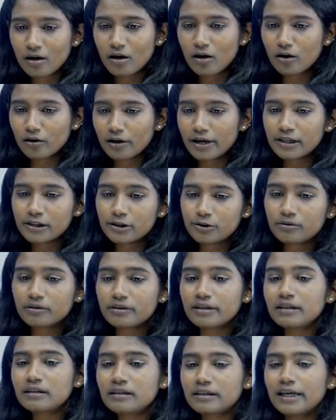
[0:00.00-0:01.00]
Okay,
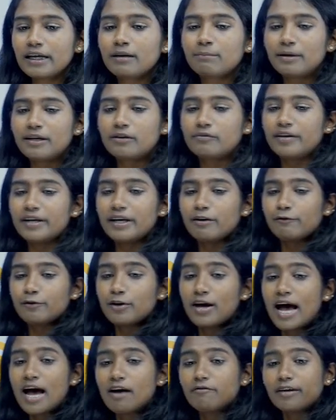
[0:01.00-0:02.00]
students, in between, if
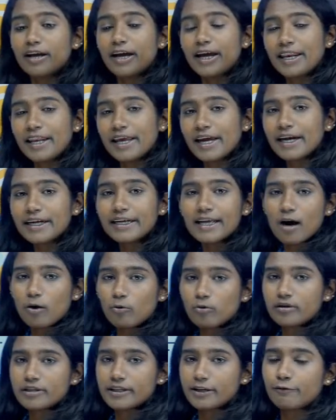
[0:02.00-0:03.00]
you have any
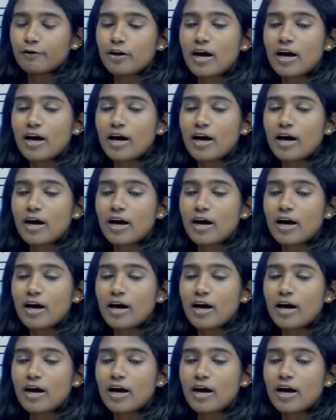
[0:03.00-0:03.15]
doubts,